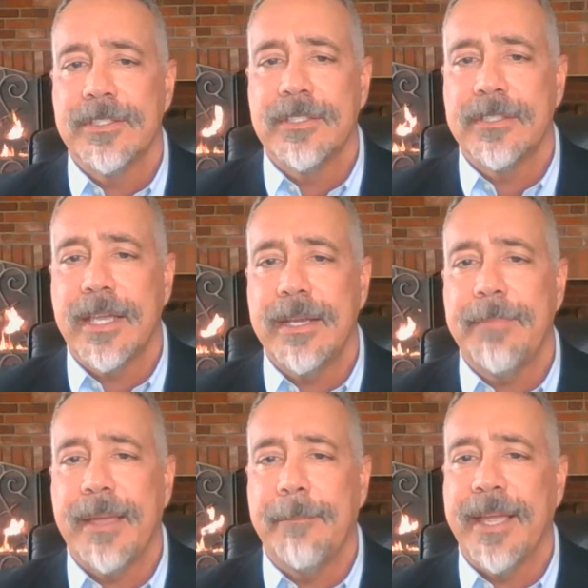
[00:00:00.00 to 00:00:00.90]
study
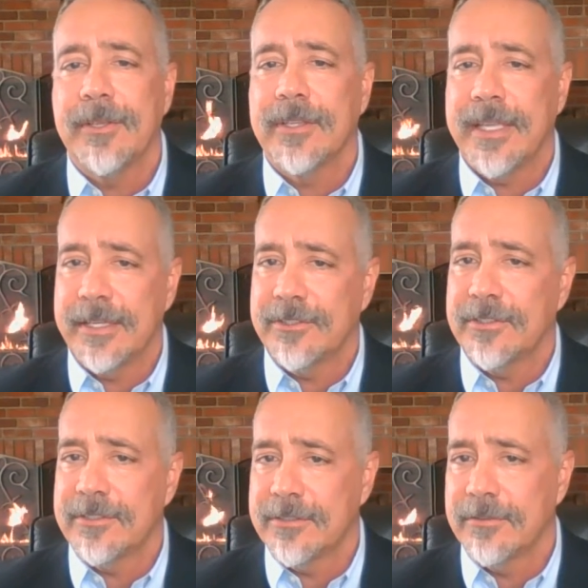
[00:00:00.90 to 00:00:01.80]
by Michael
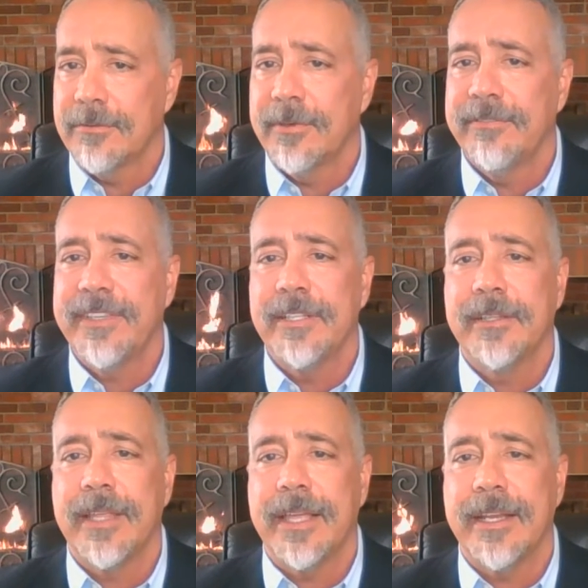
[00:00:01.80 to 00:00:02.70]
Kixis
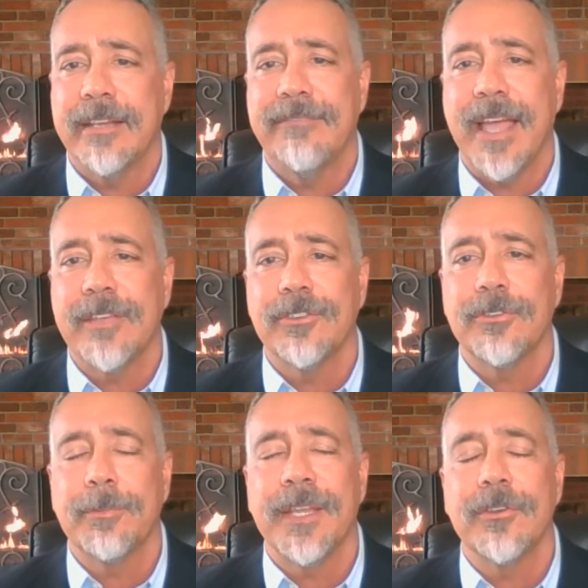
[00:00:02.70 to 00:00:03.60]
revealed that advisors
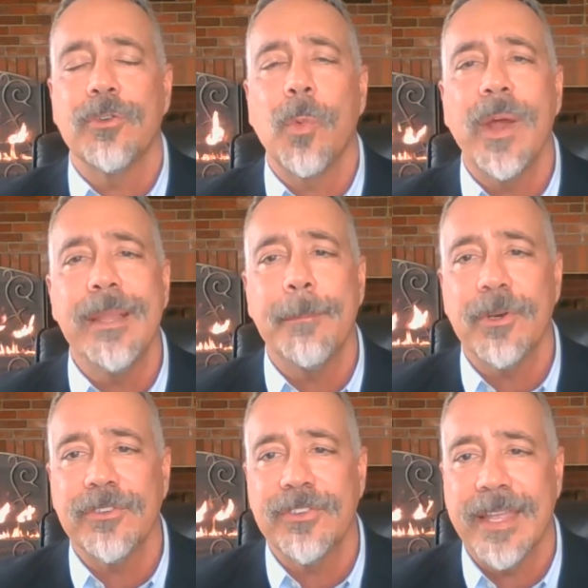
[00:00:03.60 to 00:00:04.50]
spend
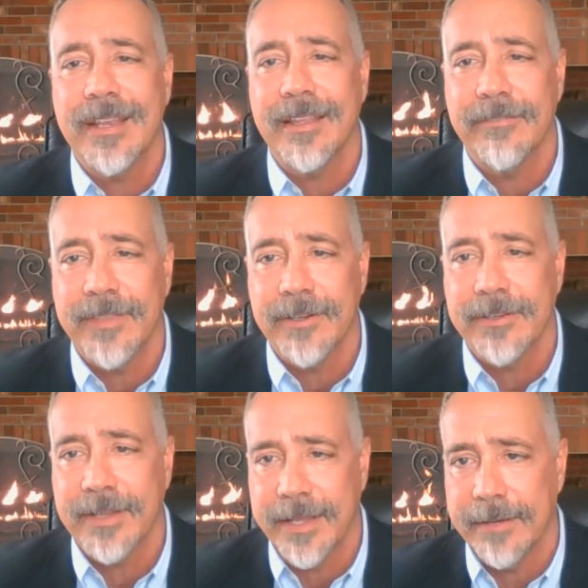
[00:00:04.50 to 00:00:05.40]
20% of their
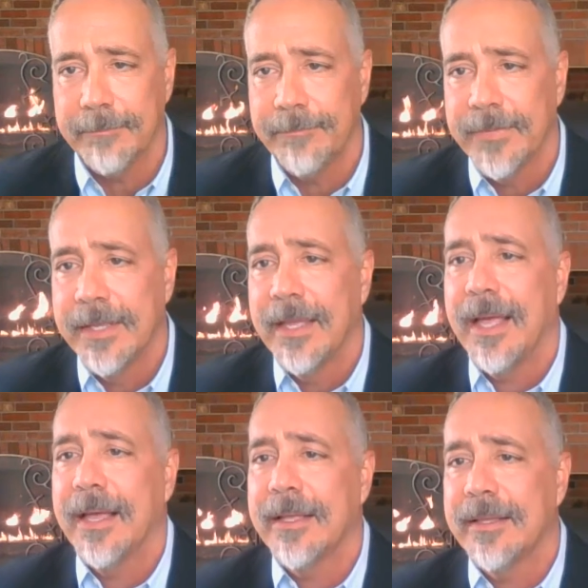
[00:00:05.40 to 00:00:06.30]
time
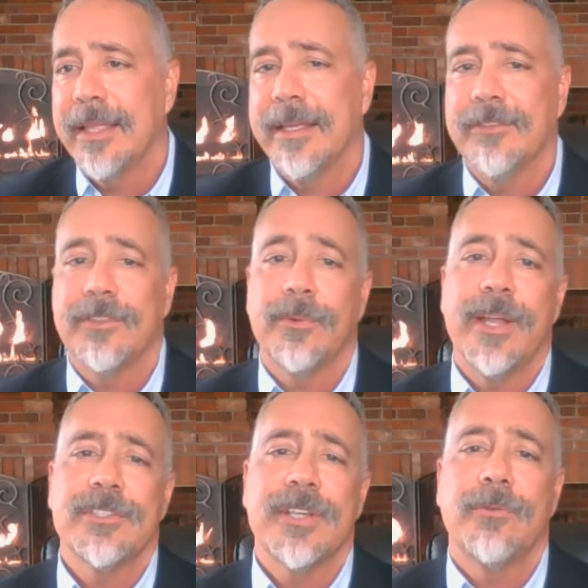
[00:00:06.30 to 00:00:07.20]
on clients and the
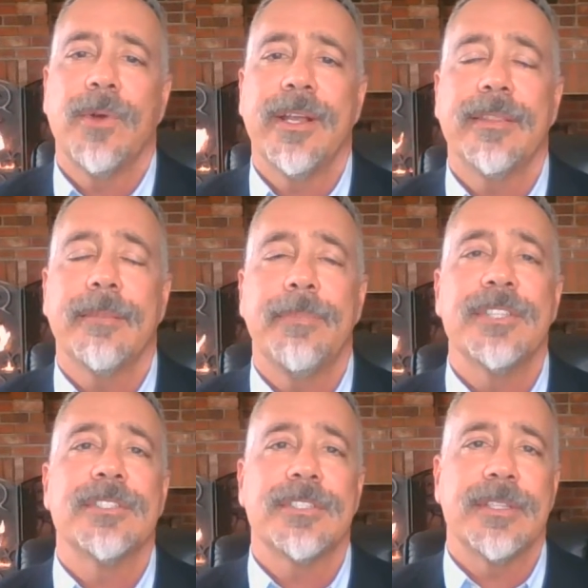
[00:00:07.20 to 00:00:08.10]
rest on running the
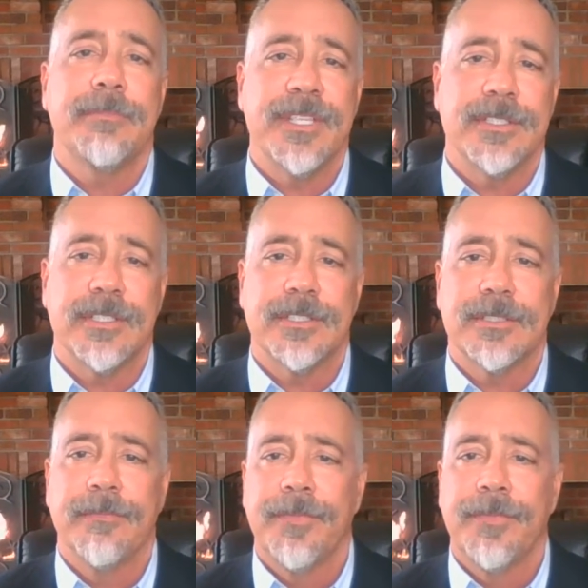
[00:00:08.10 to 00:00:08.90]
business of the business.